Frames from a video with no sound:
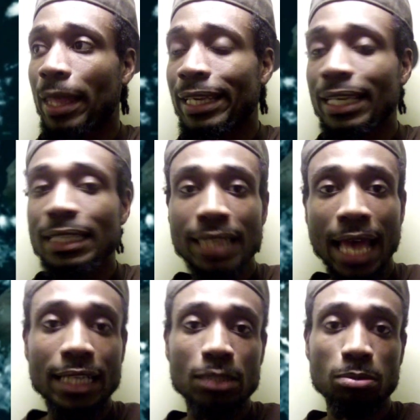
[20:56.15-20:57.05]
get
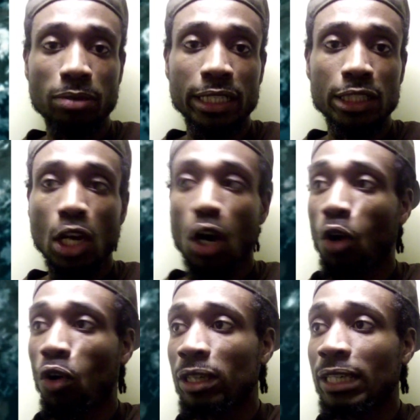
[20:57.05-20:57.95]
tax breaks
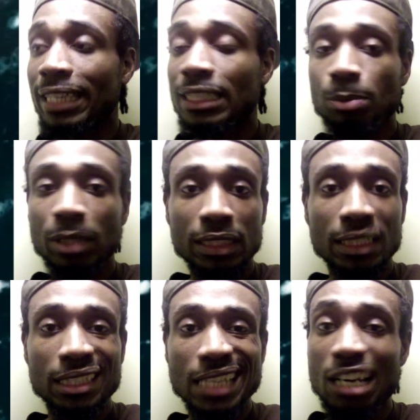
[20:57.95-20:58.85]
on
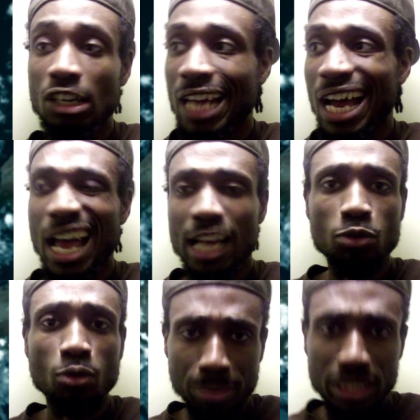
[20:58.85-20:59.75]
expenses that are not
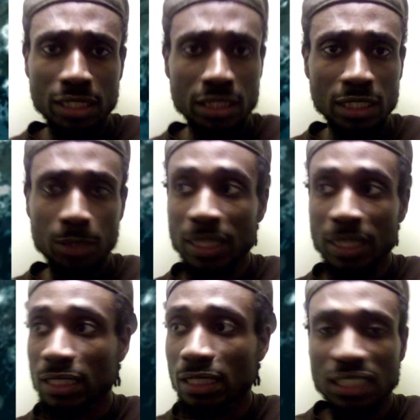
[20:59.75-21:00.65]
actual business
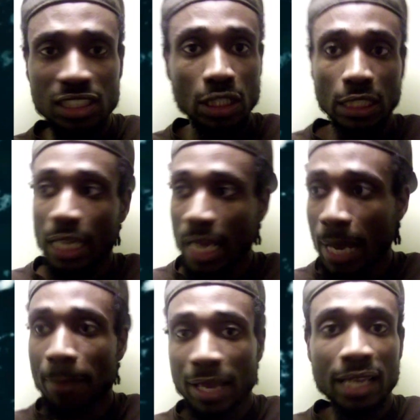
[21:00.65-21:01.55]
expenses. These are
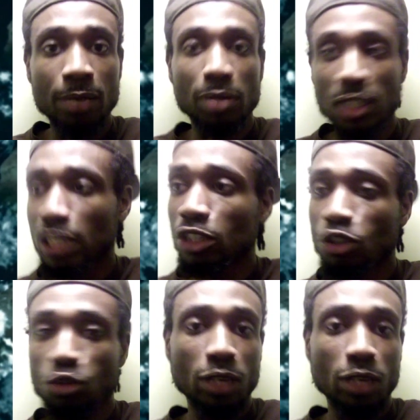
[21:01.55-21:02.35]
campaign political